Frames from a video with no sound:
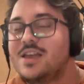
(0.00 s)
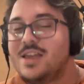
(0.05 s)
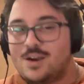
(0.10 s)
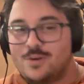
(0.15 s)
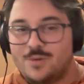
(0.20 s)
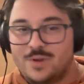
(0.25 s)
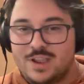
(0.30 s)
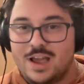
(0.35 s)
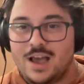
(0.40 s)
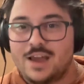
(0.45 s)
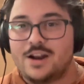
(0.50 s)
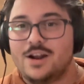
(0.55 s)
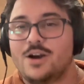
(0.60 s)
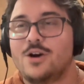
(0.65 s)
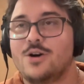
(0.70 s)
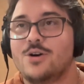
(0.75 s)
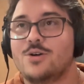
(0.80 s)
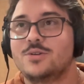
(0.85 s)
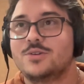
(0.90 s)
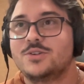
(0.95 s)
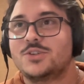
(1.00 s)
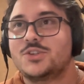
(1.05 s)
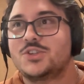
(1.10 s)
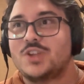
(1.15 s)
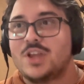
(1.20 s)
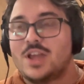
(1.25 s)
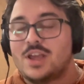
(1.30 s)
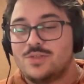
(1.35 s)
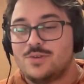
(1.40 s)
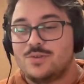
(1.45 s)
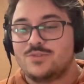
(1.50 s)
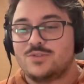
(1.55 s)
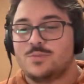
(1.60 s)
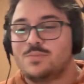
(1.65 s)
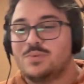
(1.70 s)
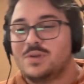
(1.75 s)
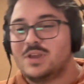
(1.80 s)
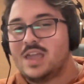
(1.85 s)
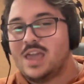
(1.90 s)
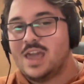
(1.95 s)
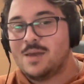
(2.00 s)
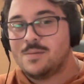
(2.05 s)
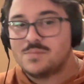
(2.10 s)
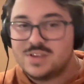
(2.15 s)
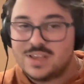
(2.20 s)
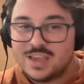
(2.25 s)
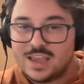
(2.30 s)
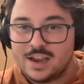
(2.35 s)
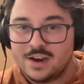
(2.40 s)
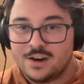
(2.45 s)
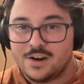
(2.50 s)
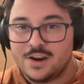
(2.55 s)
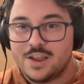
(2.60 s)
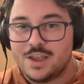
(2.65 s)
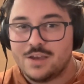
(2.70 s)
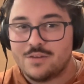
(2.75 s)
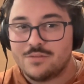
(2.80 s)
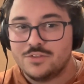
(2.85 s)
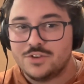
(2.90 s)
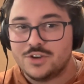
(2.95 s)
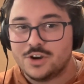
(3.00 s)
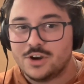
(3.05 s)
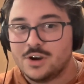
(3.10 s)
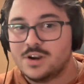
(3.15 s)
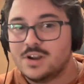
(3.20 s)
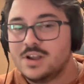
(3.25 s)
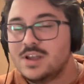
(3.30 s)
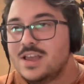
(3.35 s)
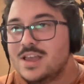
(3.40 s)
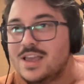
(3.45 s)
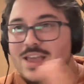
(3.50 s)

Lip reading: and we got a hose, and there's a big empty area of dirt